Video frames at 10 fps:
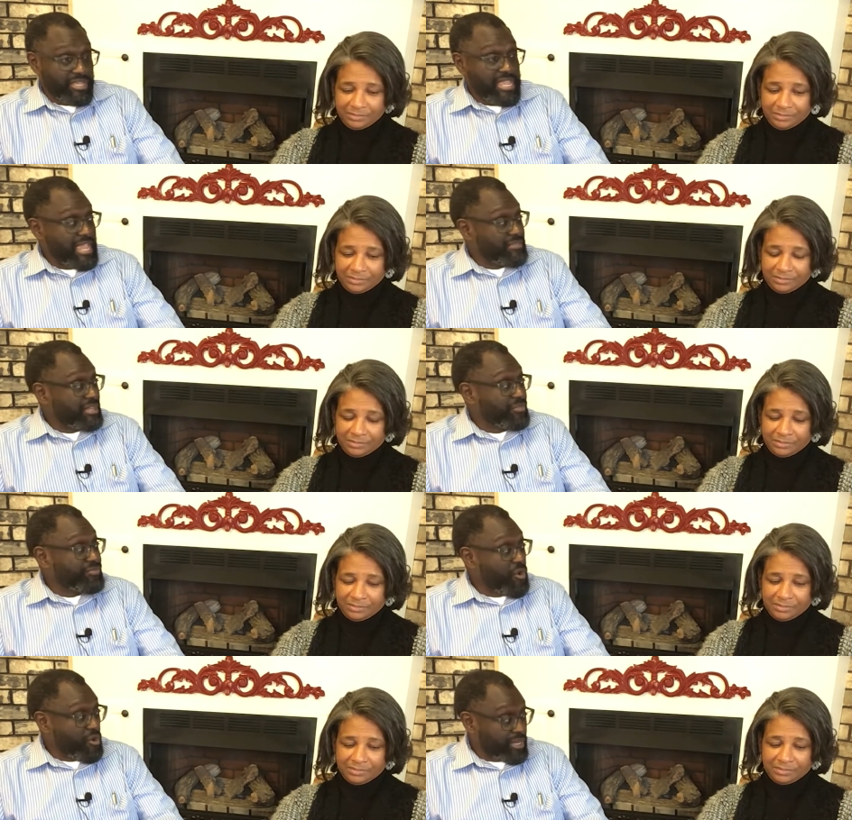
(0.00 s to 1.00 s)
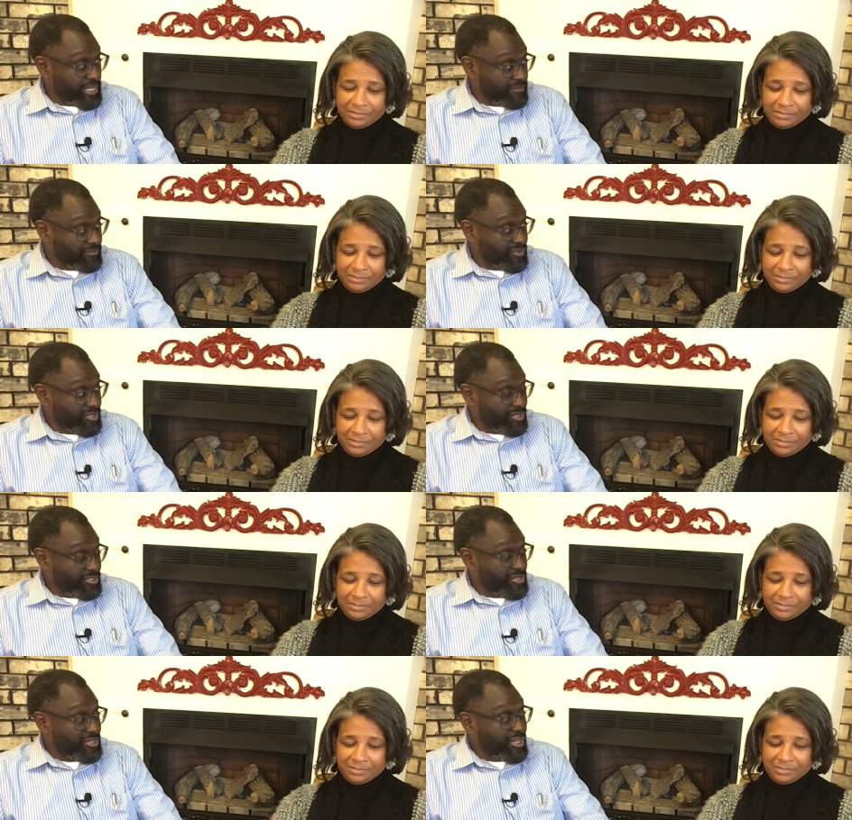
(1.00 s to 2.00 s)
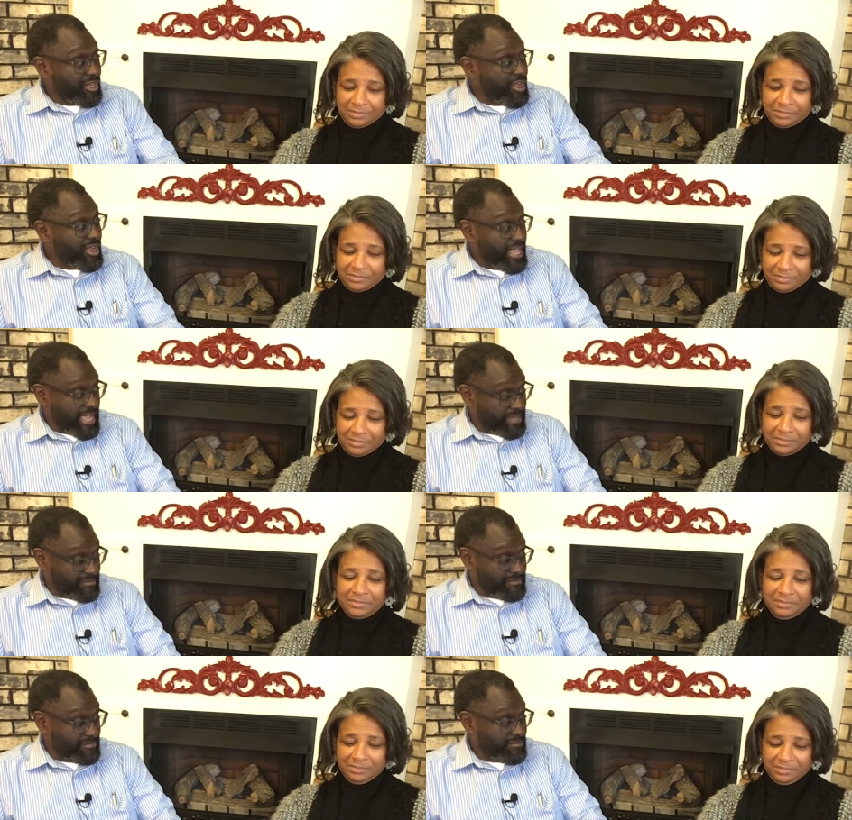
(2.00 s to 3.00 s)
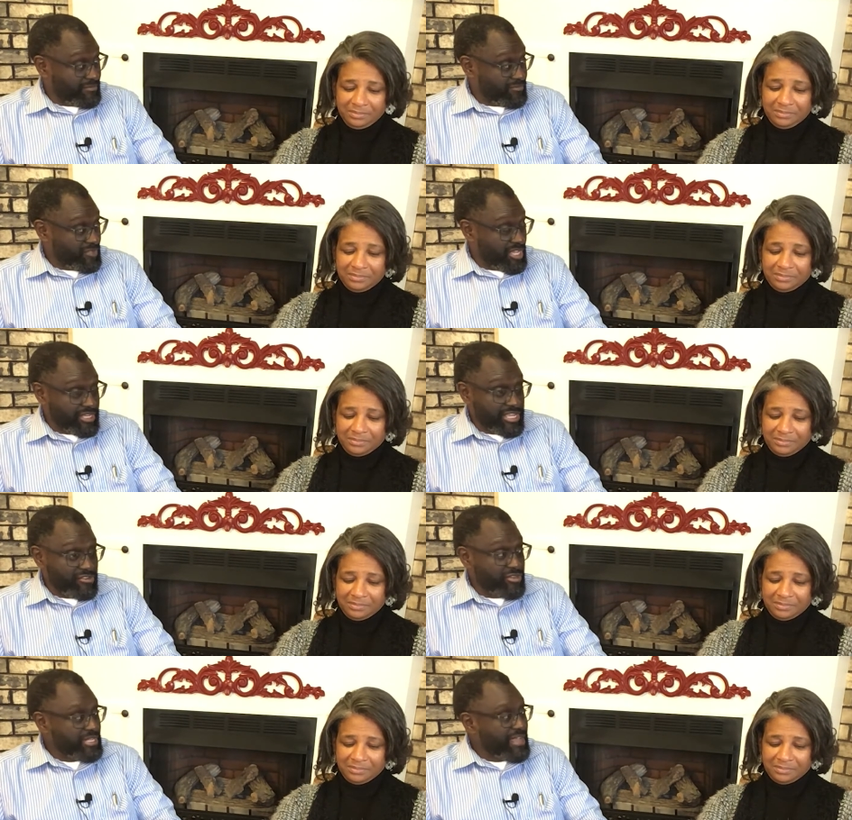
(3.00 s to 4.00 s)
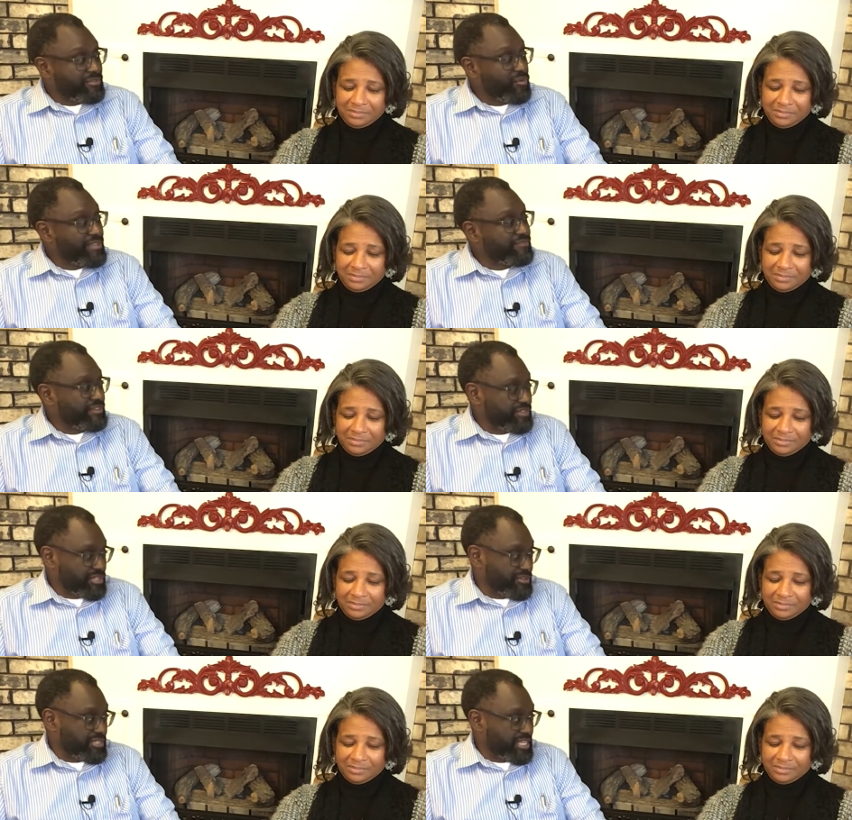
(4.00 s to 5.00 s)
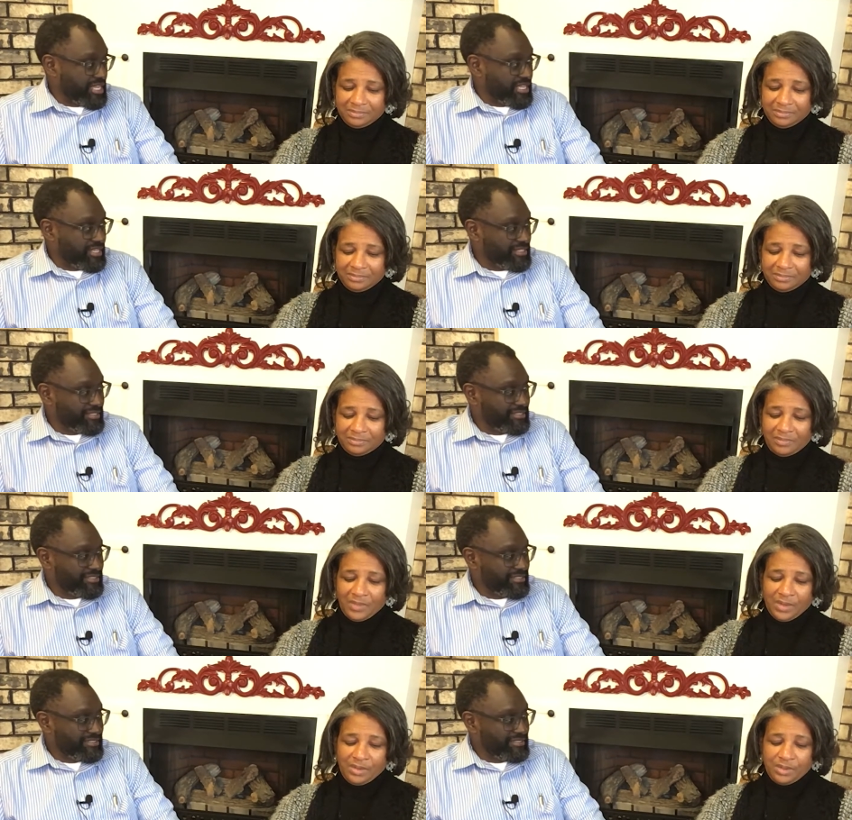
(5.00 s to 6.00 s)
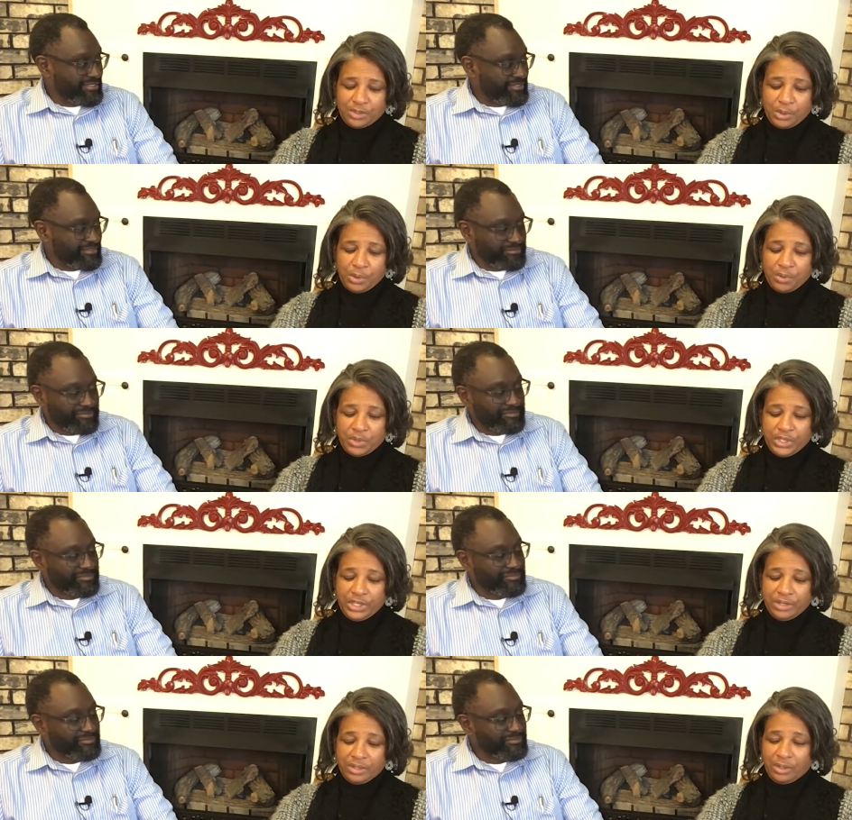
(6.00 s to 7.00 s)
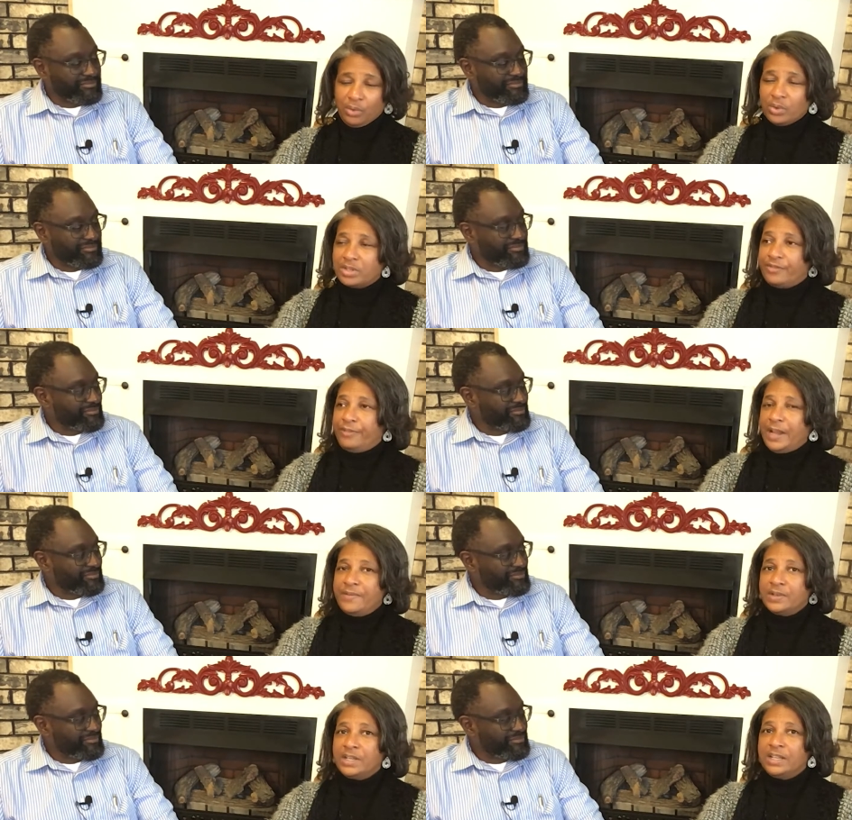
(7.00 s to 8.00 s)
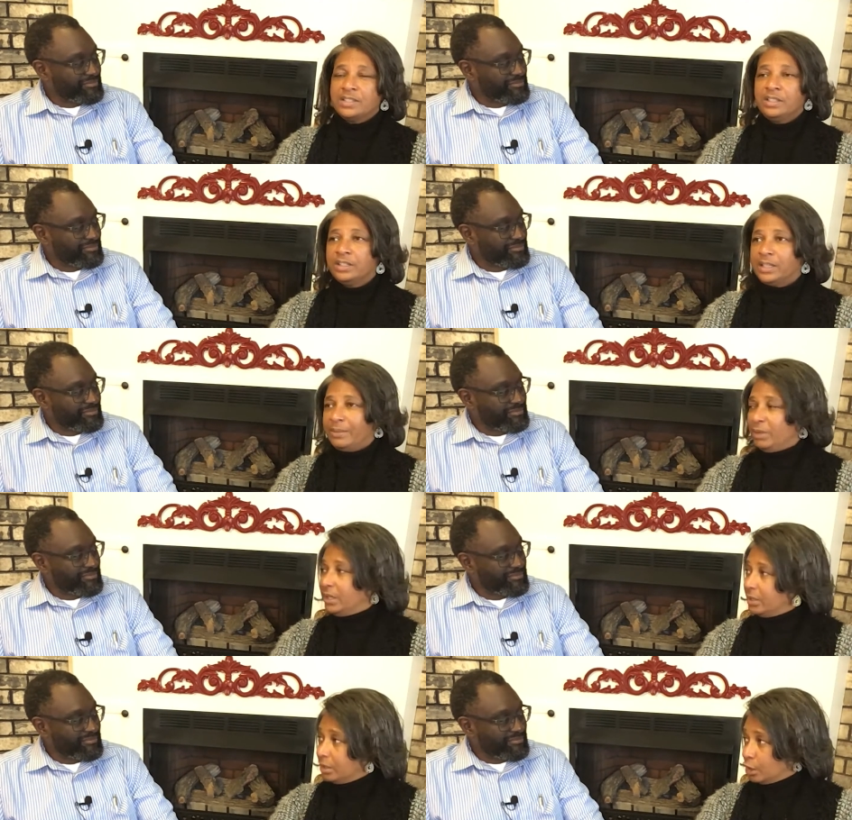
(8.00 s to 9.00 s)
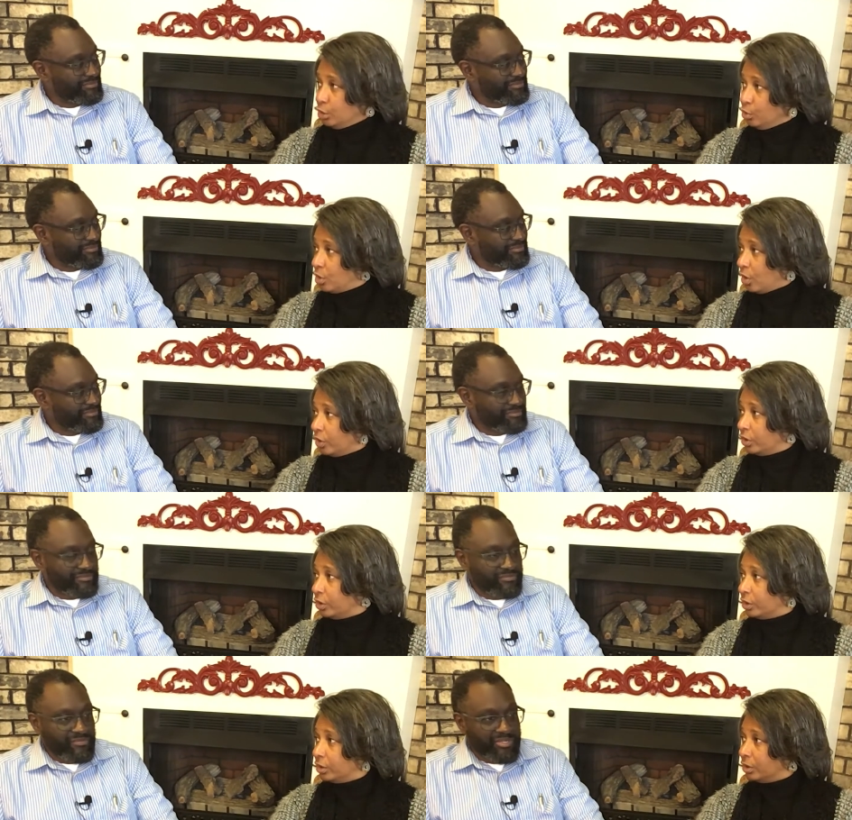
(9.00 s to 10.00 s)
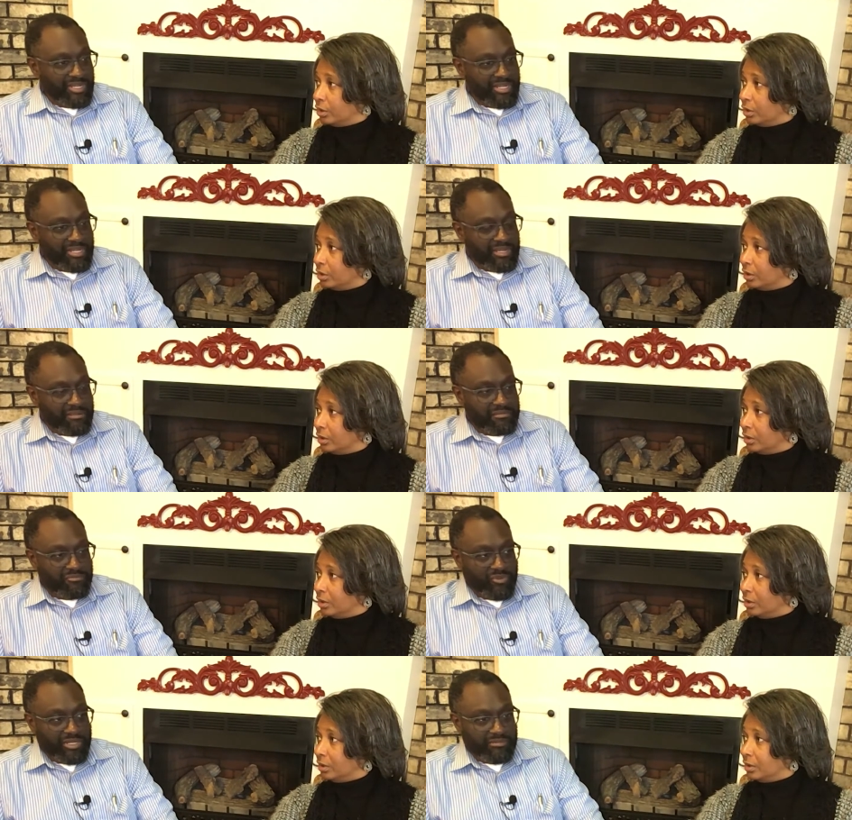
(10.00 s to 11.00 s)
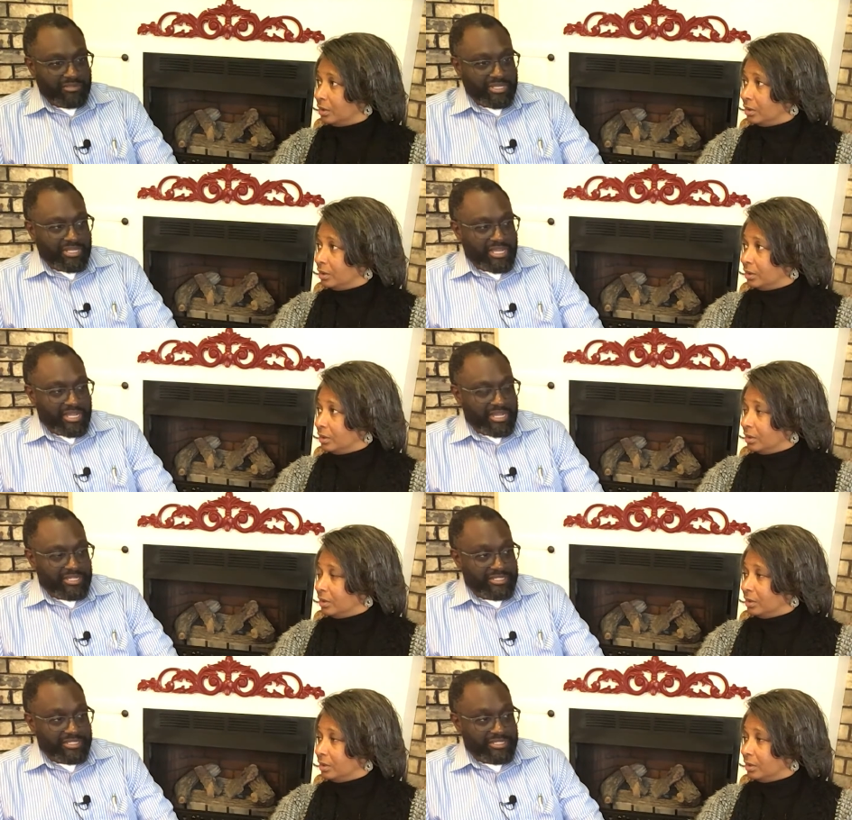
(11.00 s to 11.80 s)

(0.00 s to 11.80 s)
Speaker 1: He had the authority to declare that. Mm -hmm. and, and you didn't have to wait 50 years to get it.
Speaker 2: So the year of the Lord's favor doesn't look like me getting a new car? Uh, well,
Speaker 1: uh,